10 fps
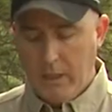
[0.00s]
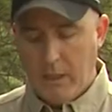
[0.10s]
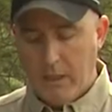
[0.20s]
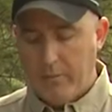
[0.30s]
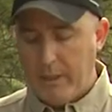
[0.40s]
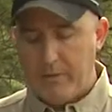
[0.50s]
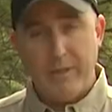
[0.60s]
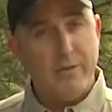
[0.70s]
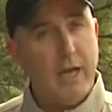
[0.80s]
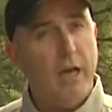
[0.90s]
um, and it's
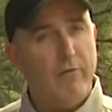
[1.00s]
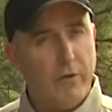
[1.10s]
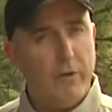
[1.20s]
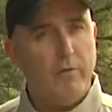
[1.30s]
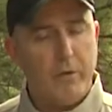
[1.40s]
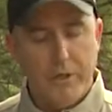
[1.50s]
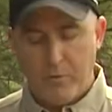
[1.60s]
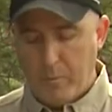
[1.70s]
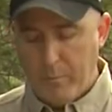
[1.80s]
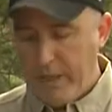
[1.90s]
designed for, for
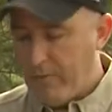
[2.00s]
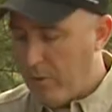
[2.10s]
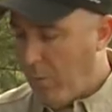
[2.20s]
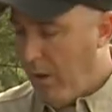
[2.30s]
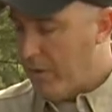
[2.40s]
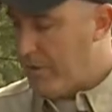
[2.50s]
use with beaver and water